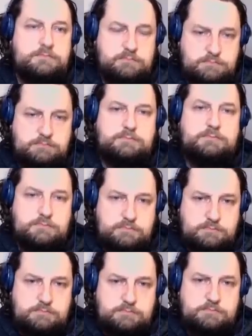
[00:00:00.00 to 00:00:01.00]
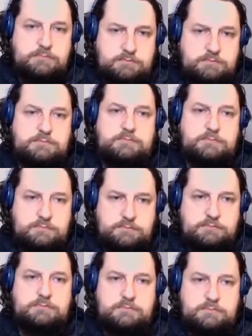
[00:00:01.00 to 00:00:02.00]

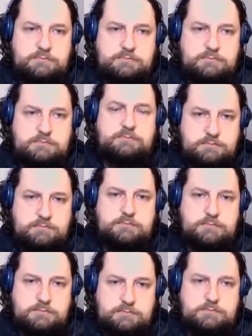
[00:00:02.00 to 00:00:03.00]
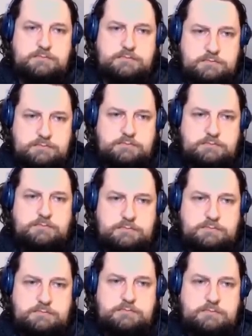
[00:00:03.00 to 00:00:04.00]

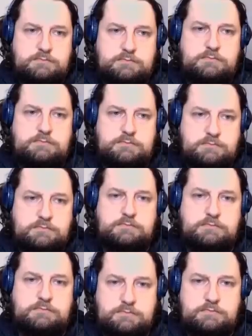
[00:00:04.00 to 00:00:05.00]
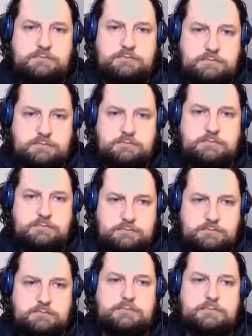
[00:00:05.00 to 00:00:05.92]
[no speech]